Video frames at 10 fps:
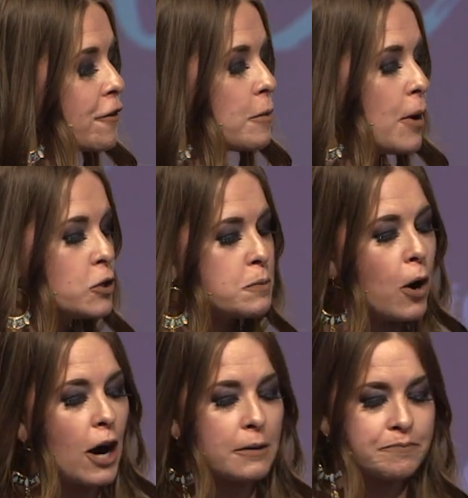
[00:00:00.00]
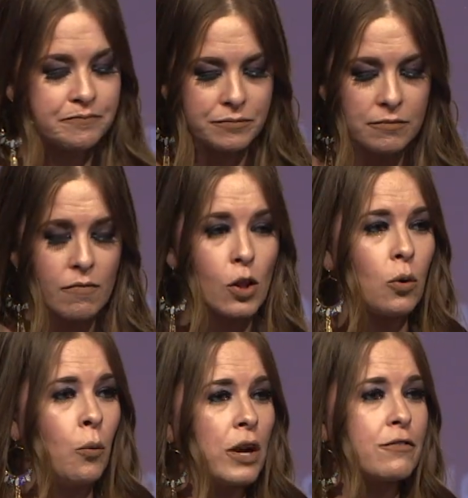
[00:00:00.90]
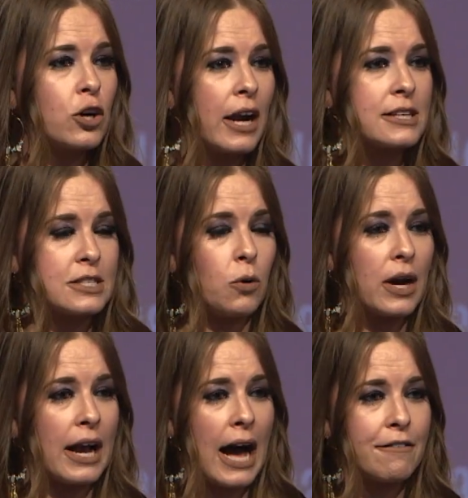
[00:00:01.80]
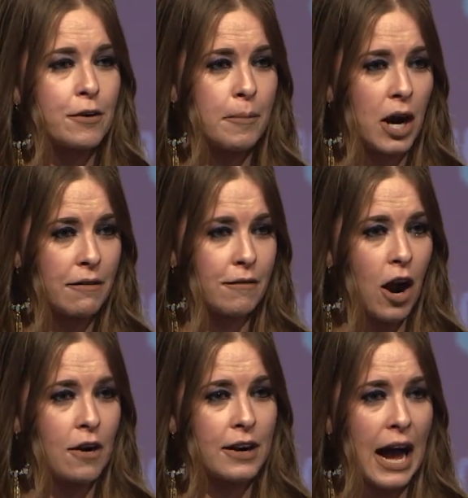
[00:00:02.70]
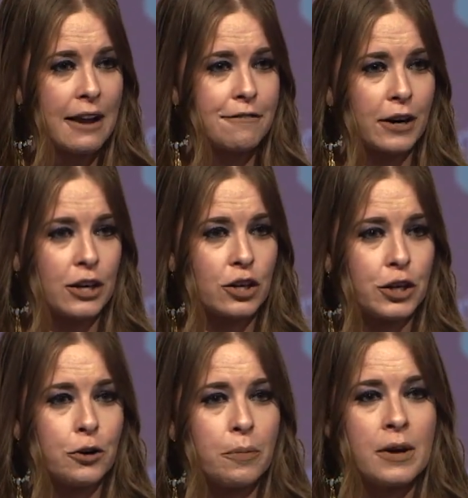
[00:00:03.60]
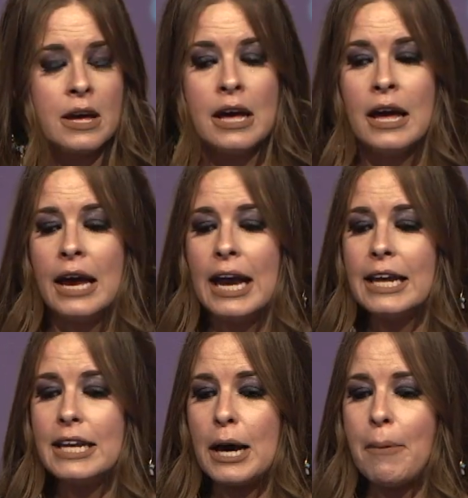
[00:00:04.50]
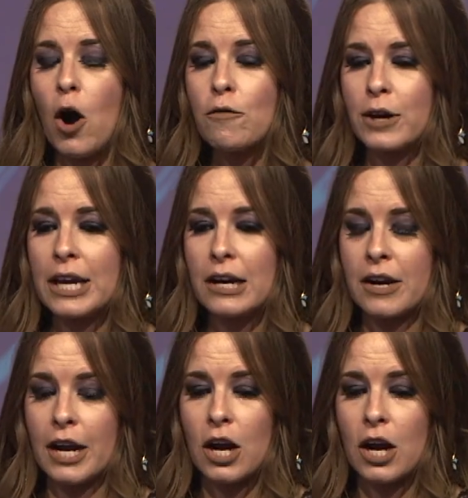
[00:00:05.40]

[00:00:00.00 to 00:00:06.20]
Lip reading: the most part, a guy from our guy friend group ended up overhearing a